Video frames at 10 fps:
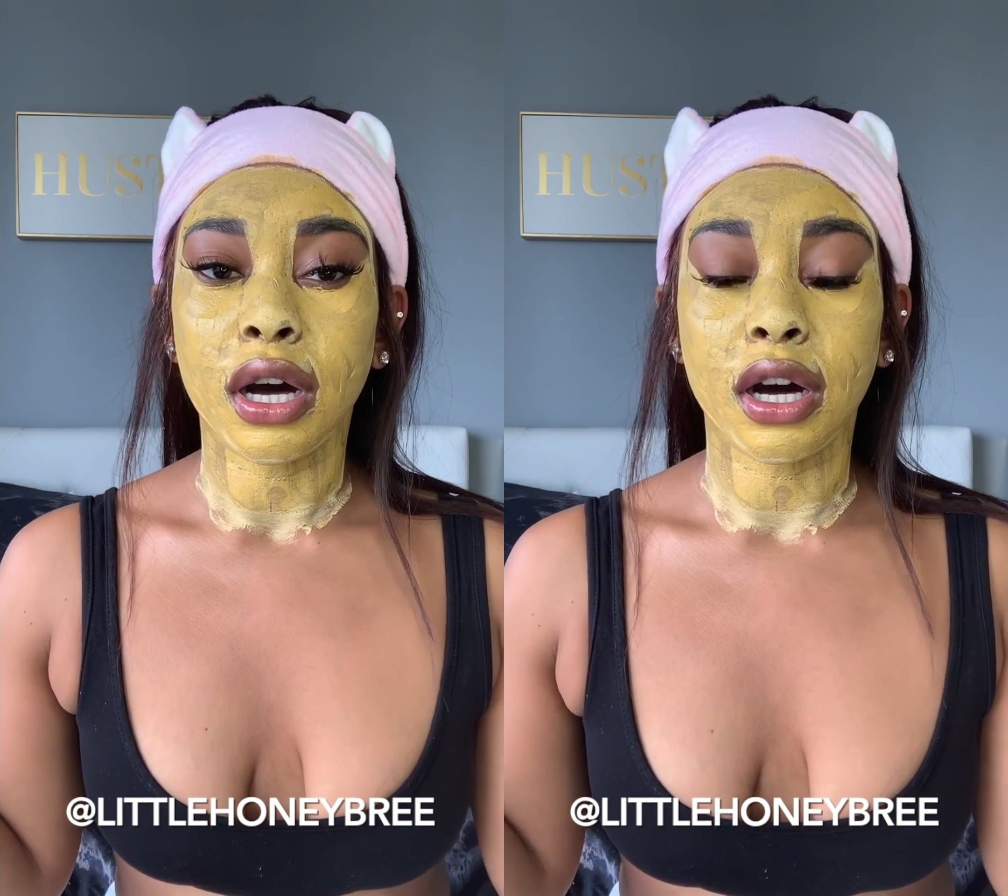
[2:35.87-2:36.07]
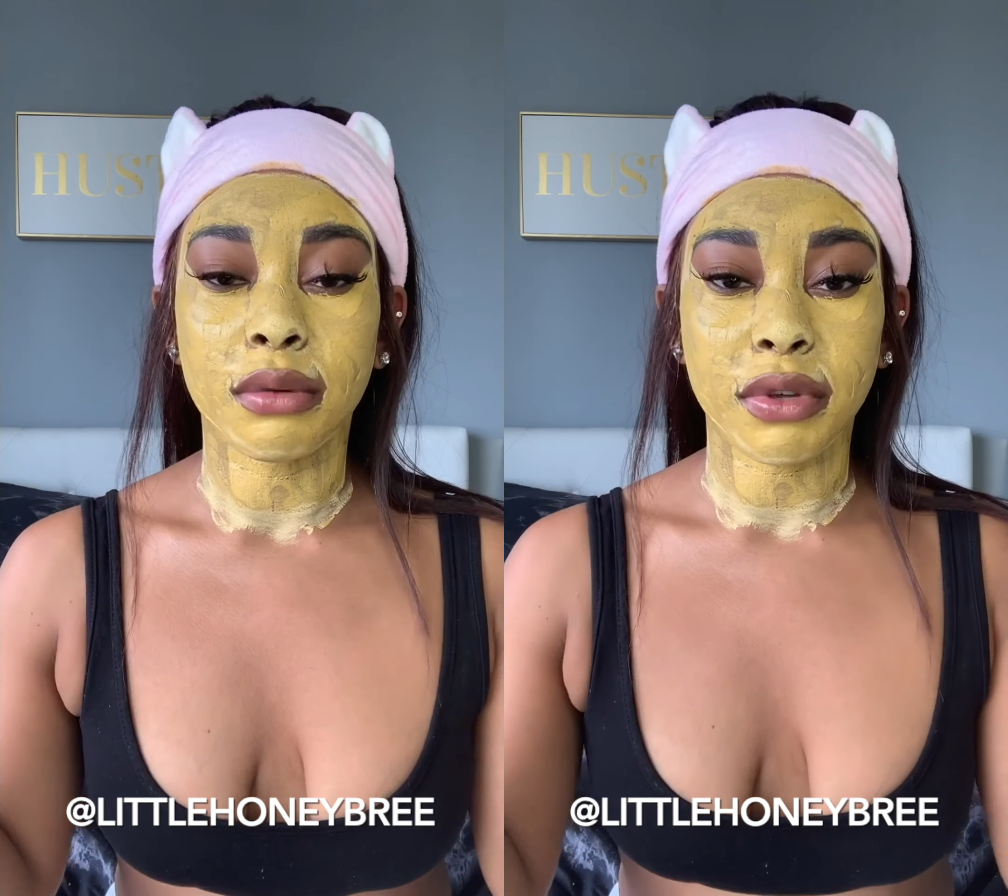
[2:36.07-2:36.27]

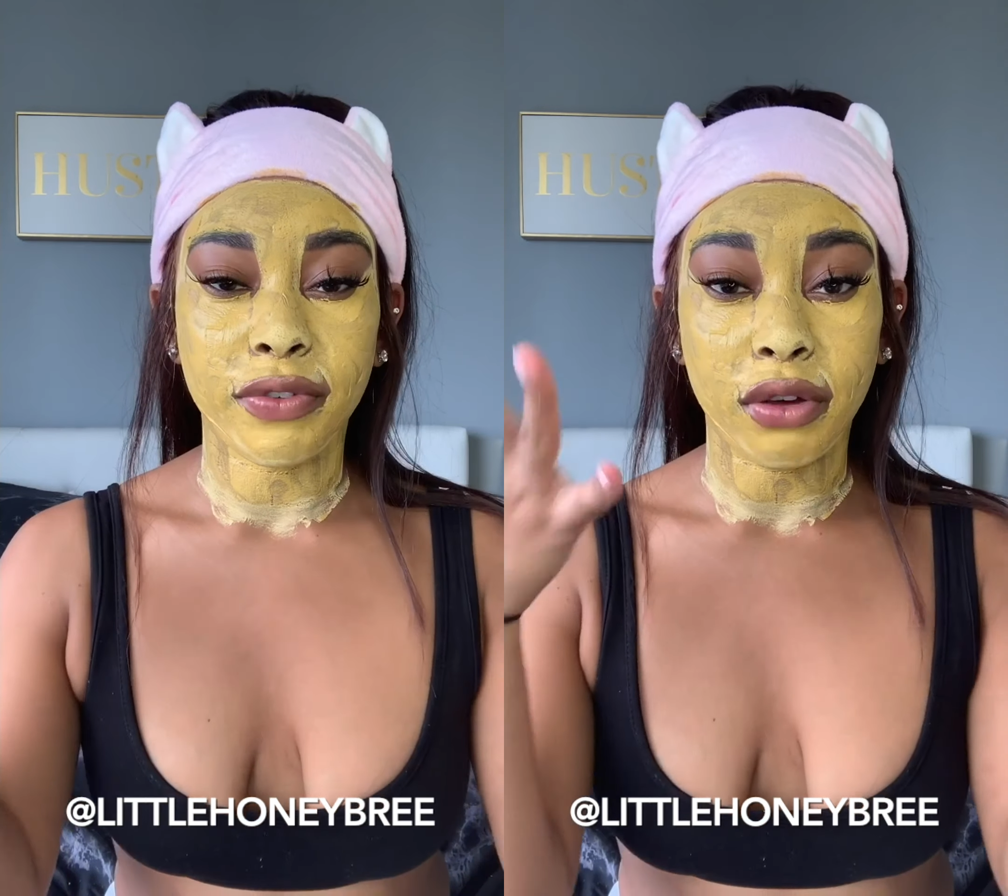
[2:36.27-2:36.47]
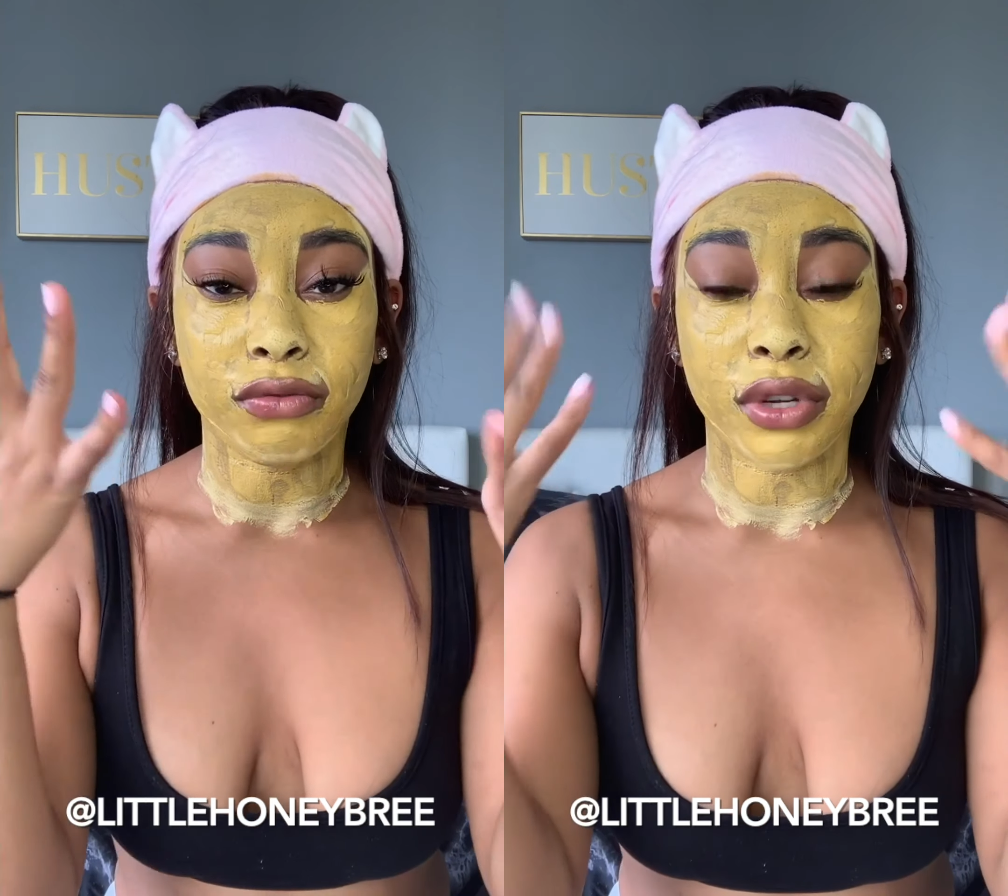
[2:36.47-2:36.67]
It
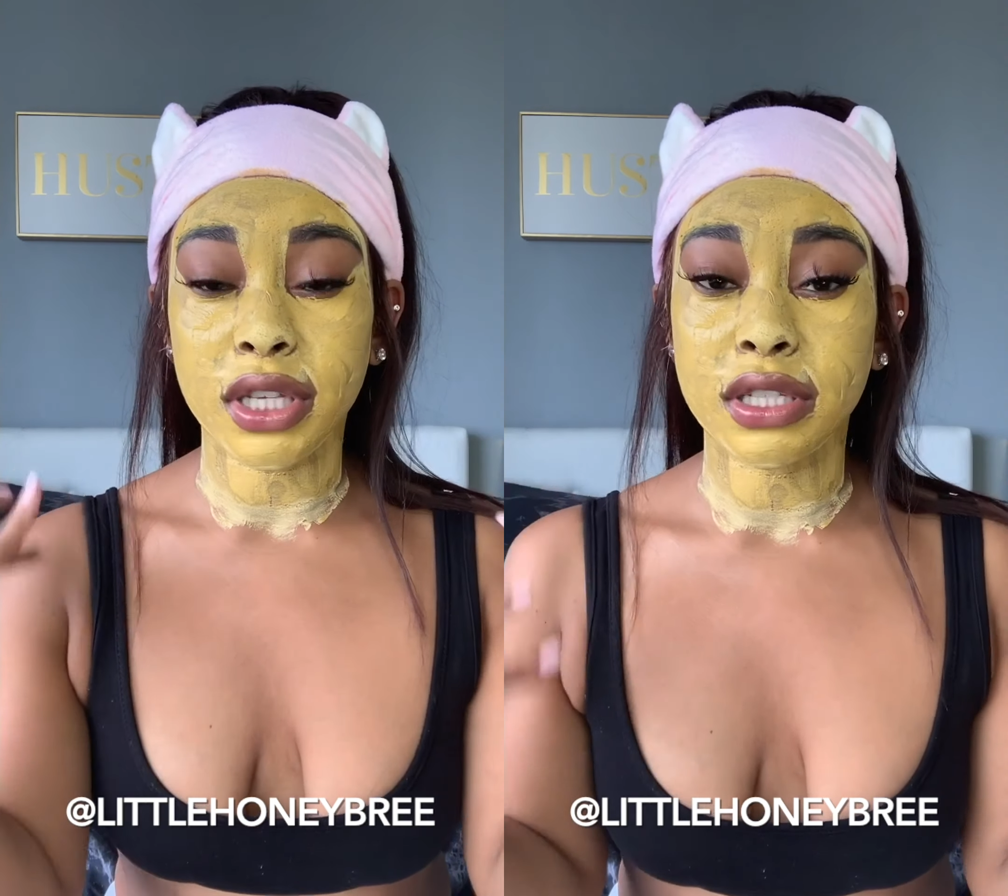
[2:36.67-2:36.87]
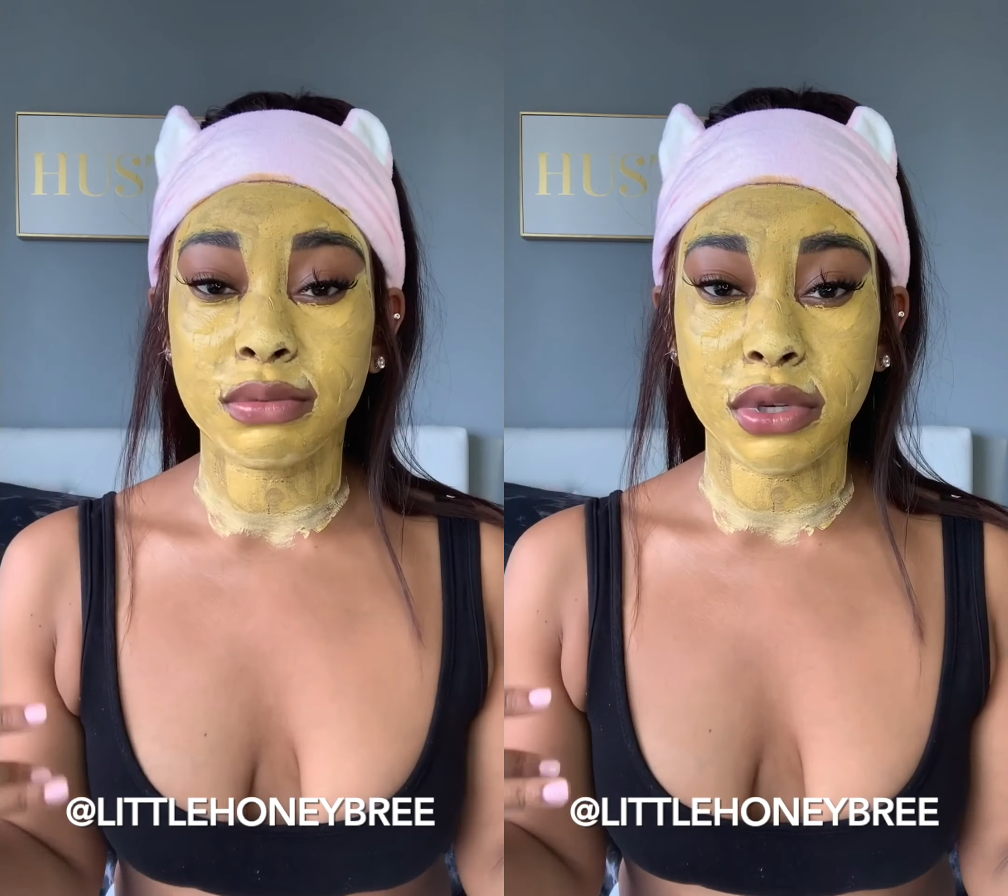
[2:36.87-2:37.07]
felt
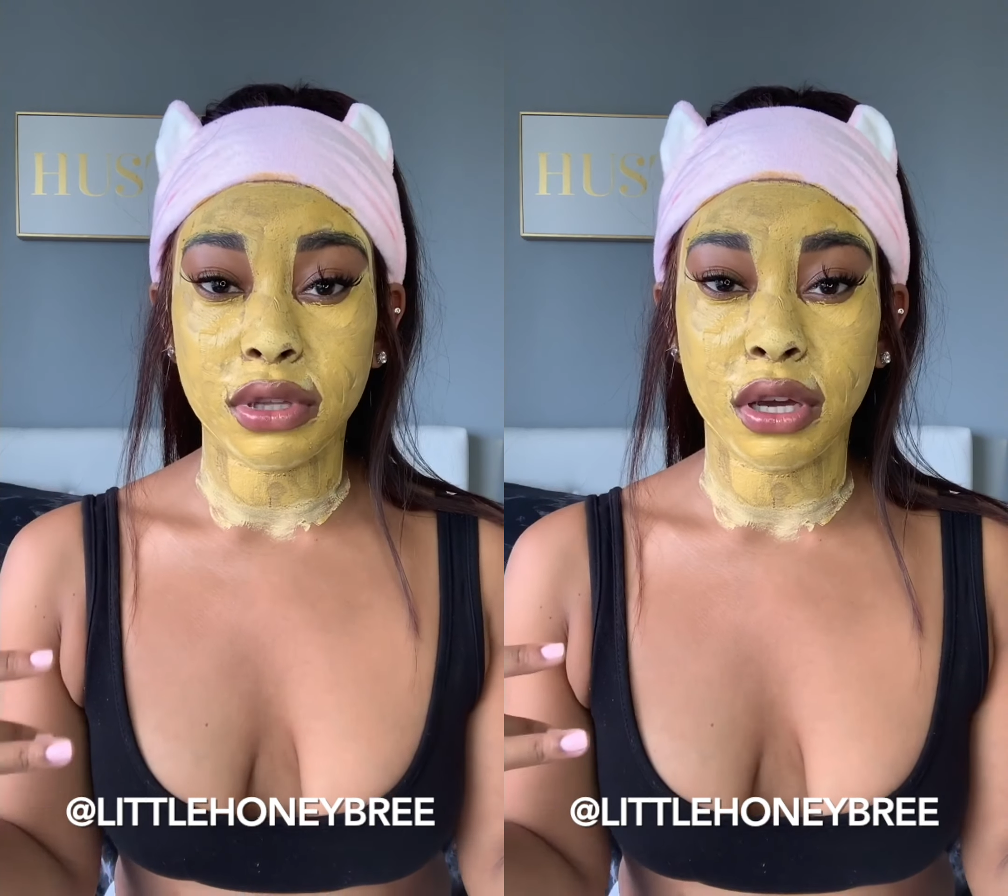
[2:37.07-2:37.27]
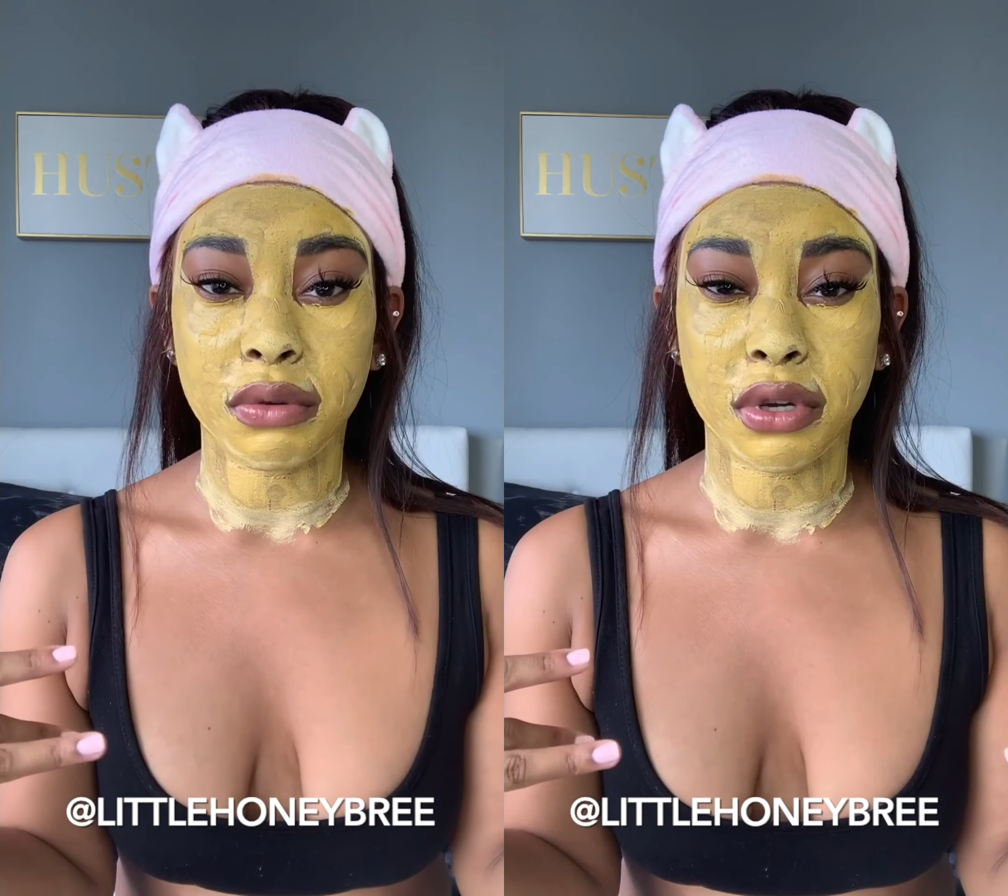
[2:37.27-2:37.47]
really
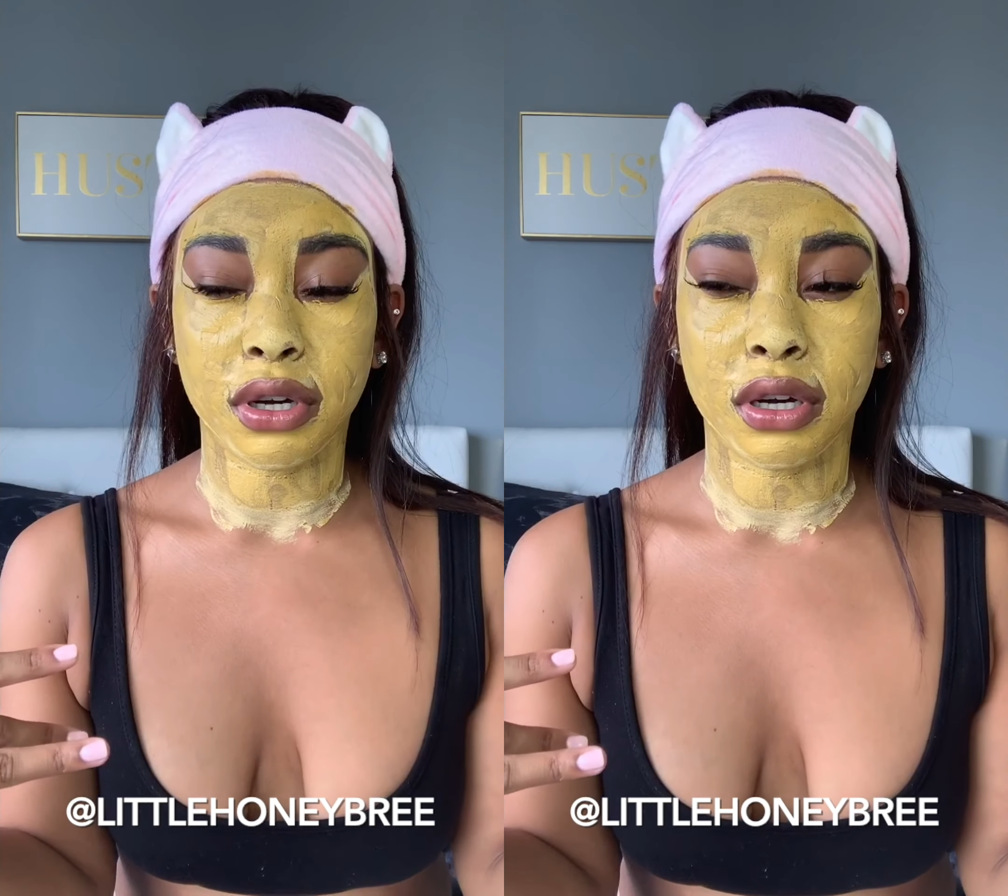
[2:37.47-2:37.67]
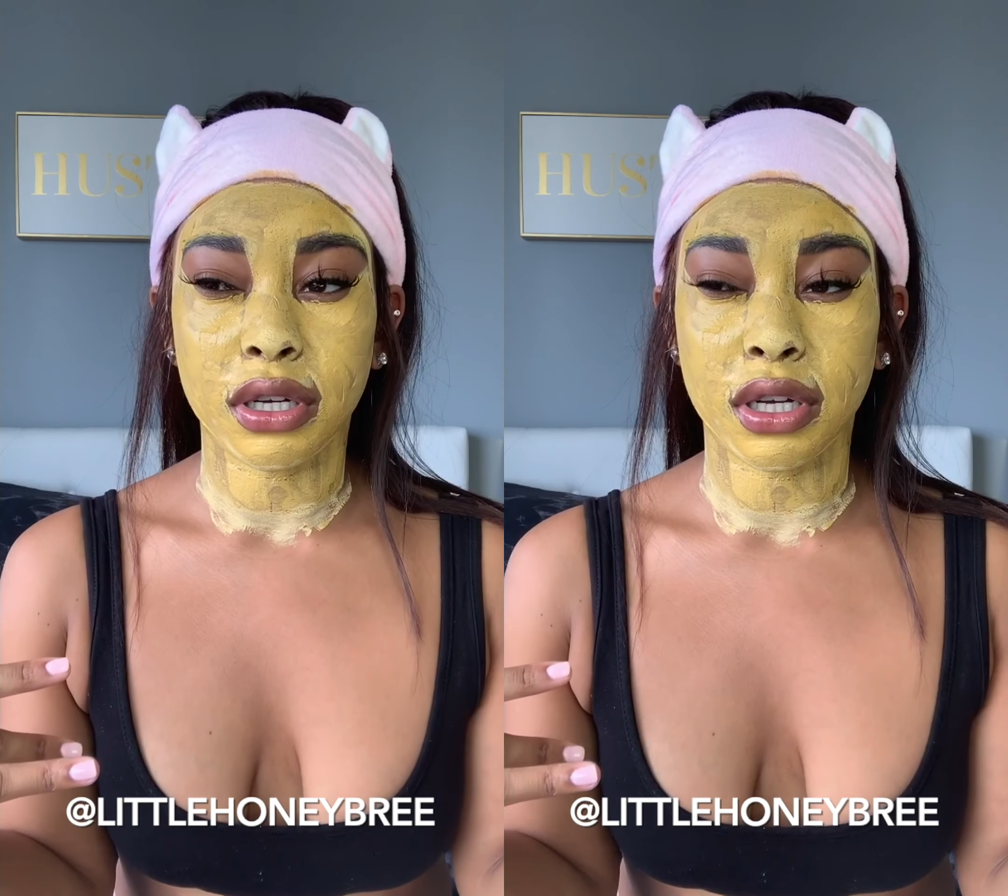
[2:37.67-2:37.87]
smooth going on.